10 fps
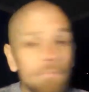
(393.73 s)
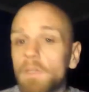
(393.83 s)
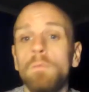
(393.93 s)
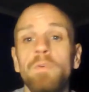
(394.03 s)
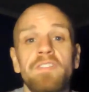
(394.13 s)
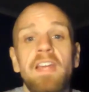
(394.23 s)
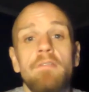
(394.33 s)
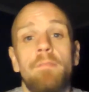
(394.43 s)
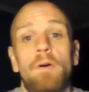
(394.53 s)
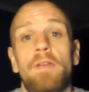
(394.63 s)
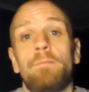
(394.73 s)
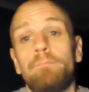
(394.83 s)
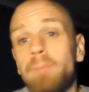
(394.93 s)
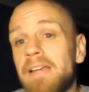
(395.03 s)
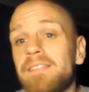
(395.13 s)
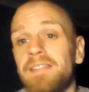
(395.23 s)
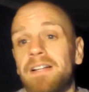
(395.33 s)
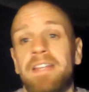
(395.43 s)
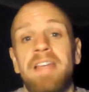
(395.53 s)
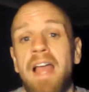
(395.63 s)
It was terrible. It's
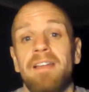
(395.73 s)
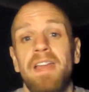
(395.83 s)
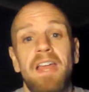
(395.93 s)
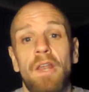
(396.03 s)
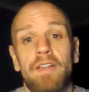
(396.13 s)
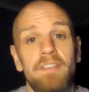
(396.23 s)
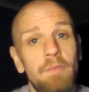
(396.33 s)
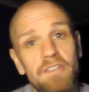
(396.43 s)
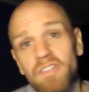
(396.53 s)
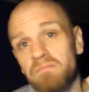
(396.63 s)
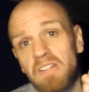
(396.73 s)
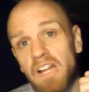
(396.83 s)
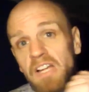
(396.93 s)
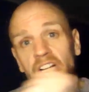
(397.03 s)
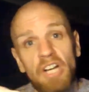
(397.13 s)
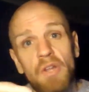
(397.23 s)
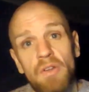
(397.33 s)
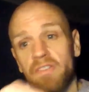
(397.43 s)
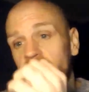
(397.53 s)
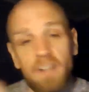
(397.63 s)
basically, like someone had just
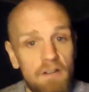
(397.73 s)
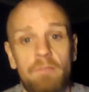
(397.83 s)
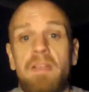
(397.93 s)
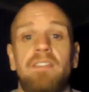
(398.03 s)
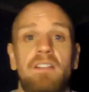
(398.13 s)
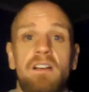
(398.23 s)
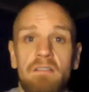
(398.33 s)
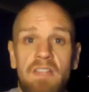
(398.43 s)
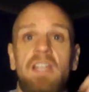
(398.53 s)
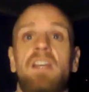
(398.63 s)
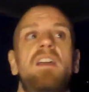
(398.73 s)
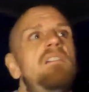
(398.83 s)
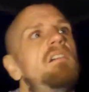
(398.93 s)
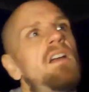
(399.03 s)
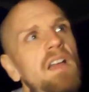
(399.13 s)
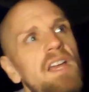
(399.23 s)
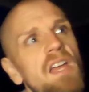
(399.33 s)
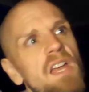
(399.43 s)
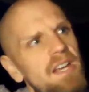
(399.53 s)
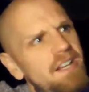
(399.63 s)
stuck on a piece of card and then like
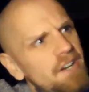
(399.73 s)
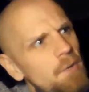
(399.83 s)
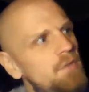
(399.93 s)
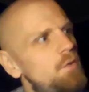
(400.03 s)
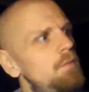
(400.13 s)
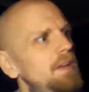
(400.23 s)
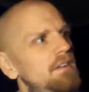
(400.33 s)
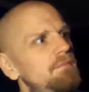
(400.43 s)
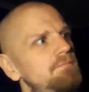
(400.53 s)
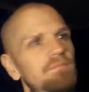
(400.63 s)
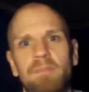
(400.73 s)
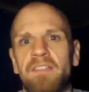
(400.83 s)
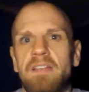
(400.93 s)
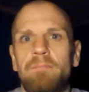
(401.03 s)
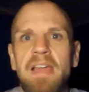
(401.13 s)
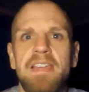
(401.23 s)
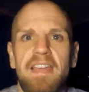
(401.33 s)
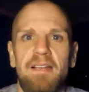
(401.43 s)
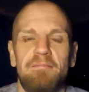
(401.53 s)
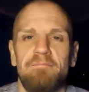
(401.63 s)
glued to a bit of bloody
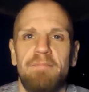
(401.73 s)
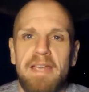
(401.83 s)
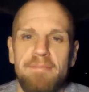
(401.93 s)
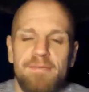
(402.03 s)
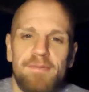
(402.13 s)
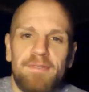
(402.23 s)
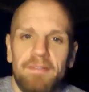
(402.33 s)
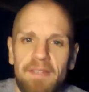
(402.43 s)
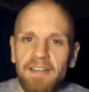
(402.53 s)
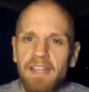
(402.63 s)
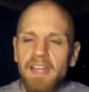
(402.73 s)
baking paper or something.